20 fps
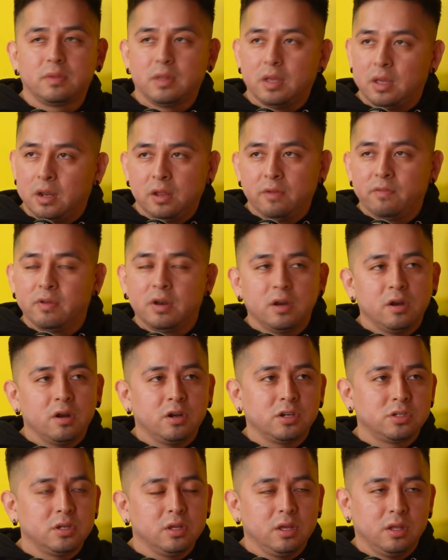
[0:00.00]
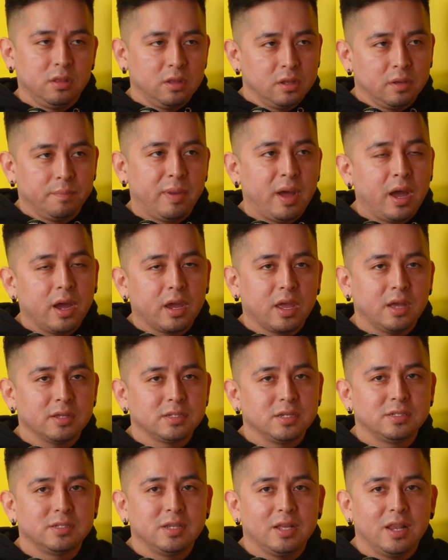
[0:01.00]
and even in the
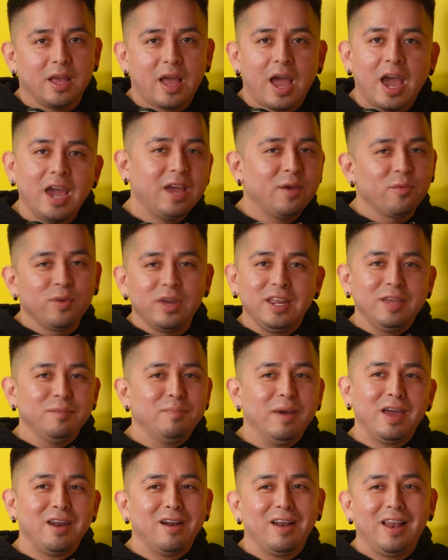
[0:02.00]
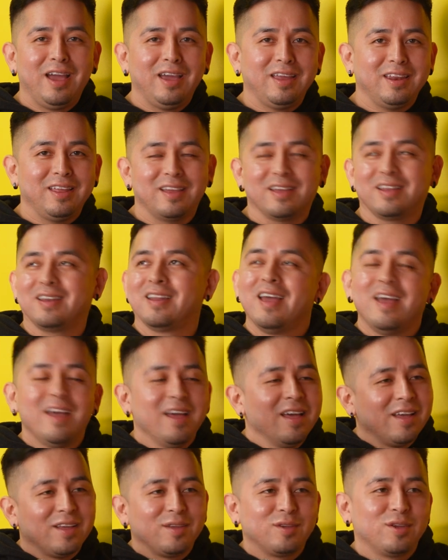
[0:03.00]
podcast, I say like, we need better lighting. And,
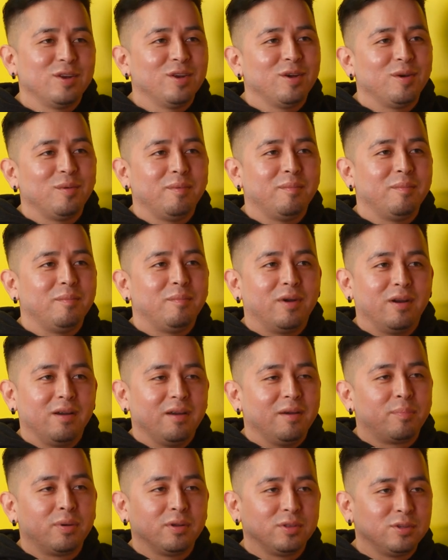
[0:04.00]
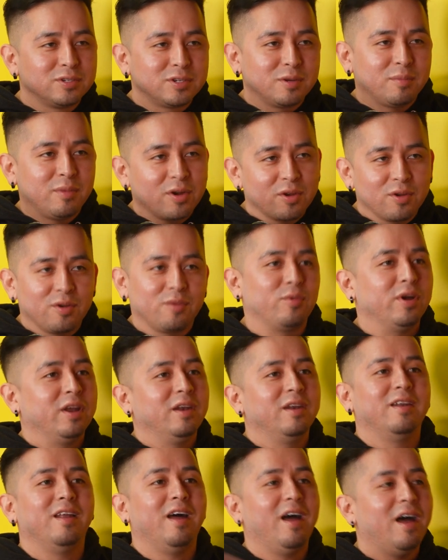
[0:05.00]
you know, producer Marco
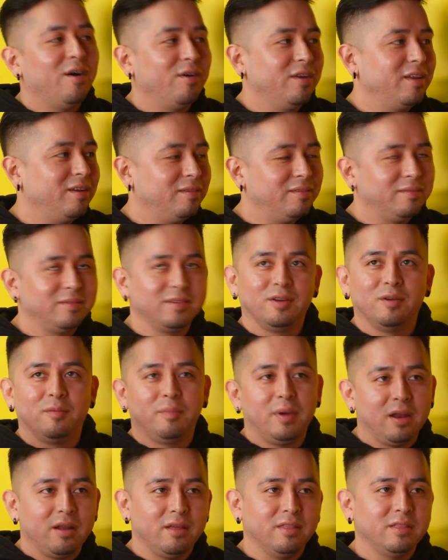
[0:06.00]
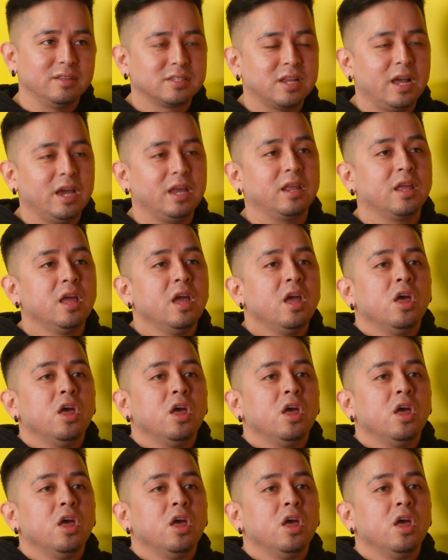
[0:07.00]
went out and, you know, bought all this lighting.